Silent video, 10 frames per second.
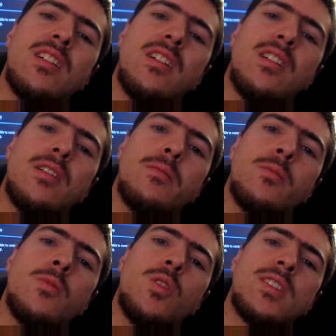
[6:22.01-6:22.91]
um,
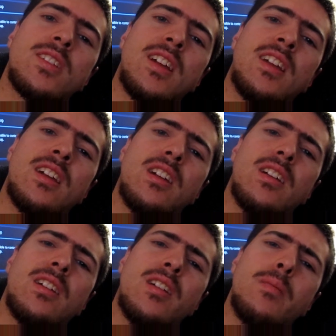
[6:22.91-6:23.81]
once I get
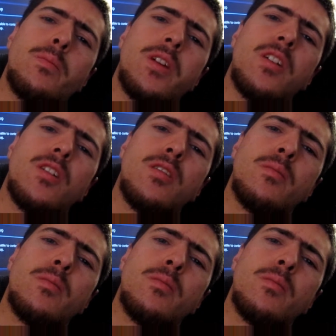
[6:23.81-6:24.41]
a bigger